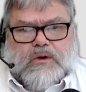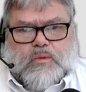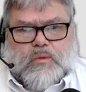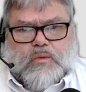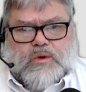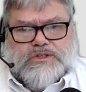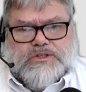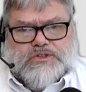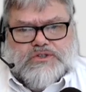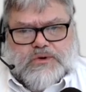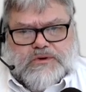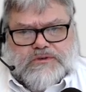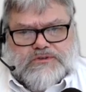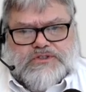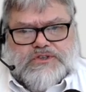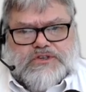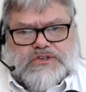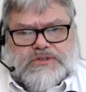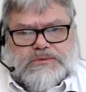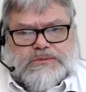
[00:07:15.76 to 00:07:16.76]
What sort of
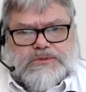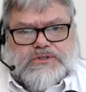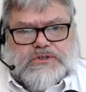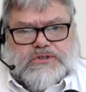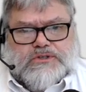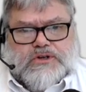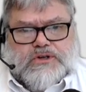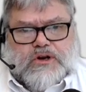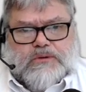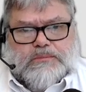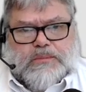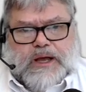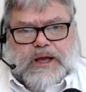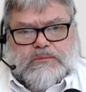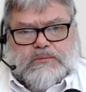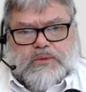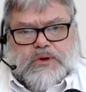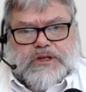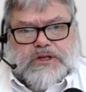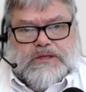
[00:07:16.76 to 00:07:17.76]
system is the
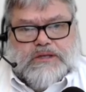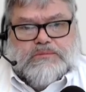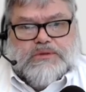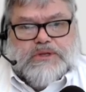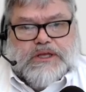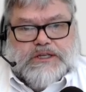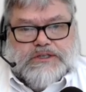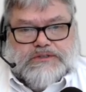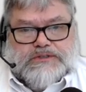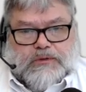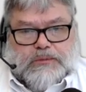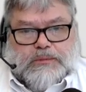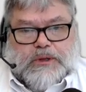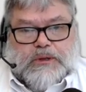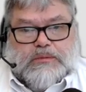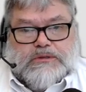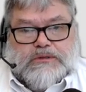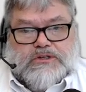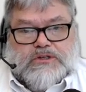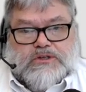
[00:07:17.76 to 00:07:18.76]
Turnpike putting in place for
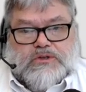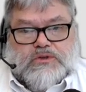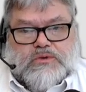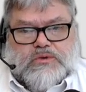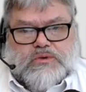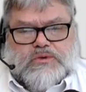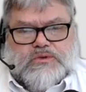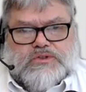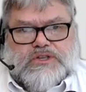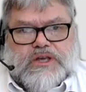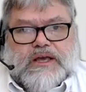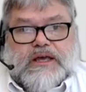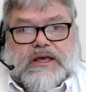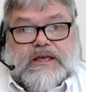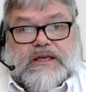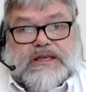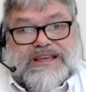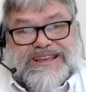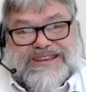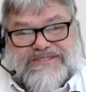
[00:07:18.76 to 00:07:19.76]
people to use
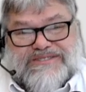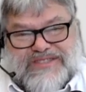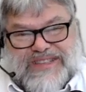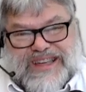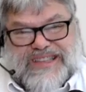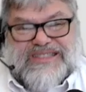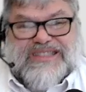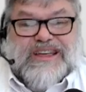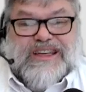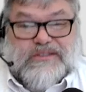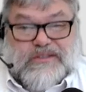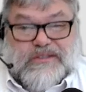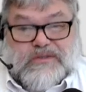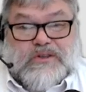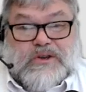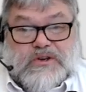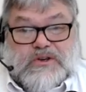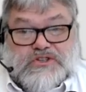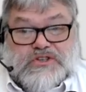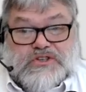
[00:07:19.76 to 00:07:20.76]
if they think that
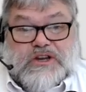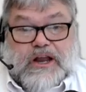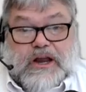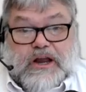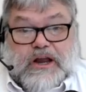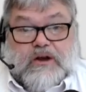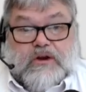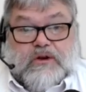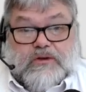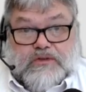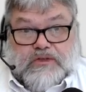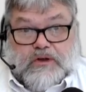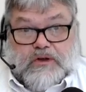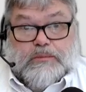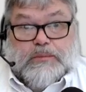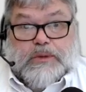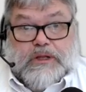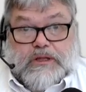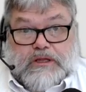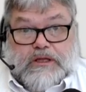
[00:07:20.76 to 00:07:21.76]
there's an error in their
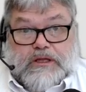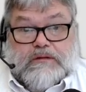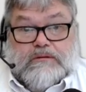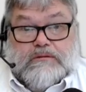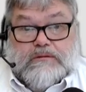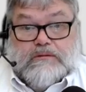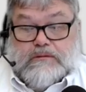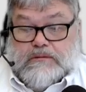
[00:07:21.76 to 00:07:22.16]
billing?